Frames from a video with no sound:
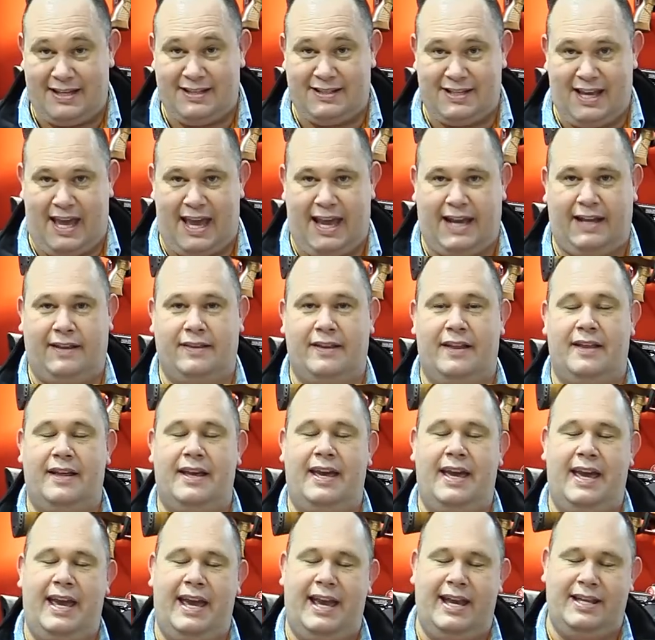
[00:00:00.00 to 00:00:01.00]
saying that
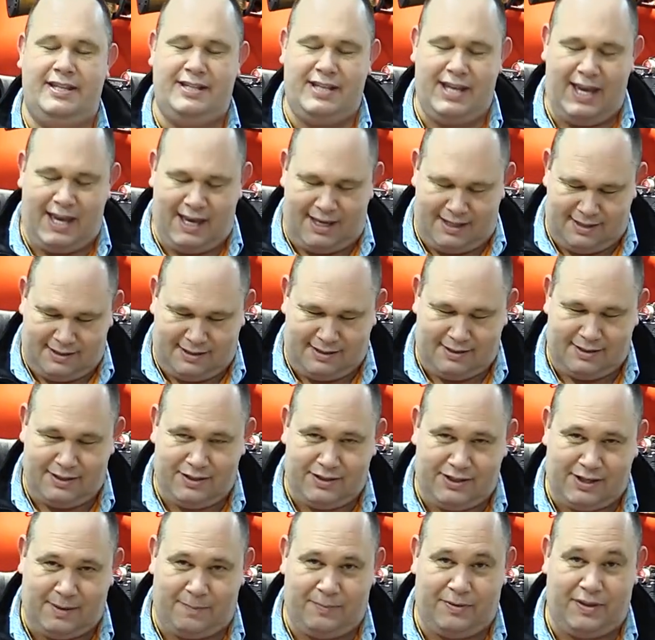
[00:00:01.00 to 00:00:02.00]
it is
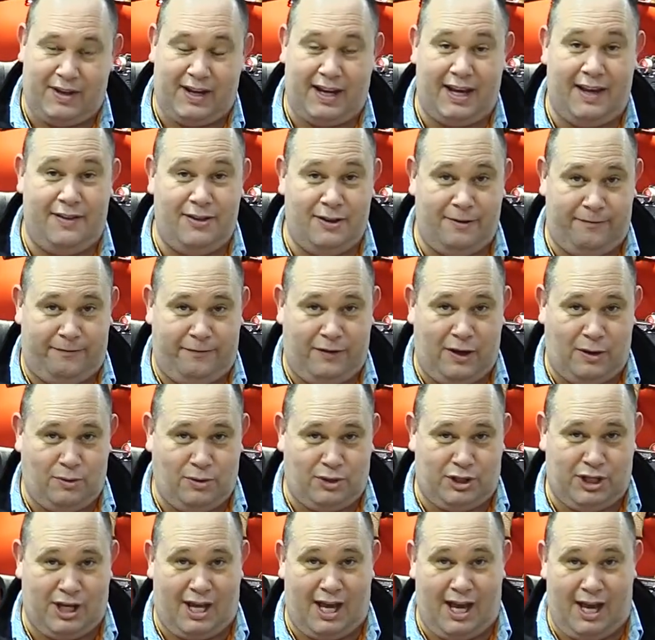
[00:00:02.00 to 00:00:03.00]
something in the
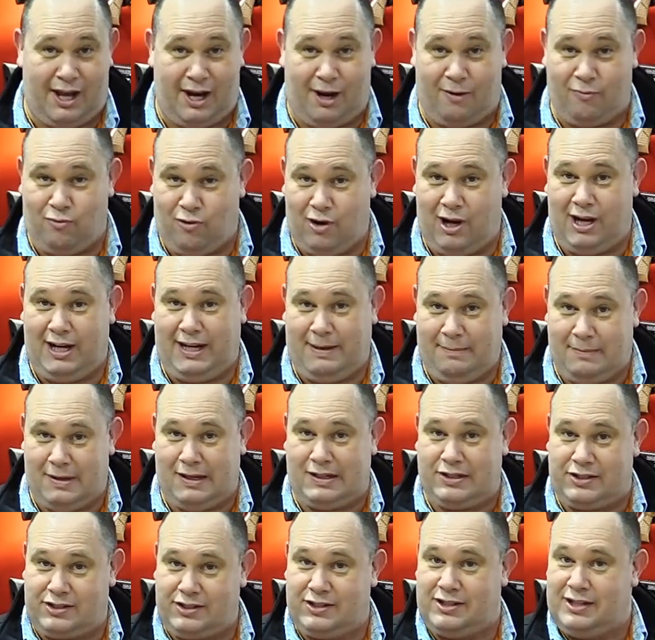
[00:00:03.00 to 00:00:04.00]
future, and I really
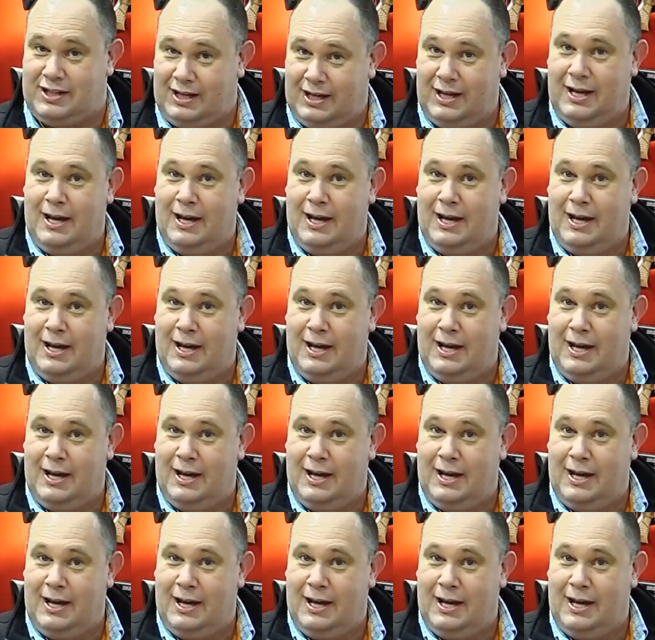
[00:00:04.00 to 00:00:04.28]
must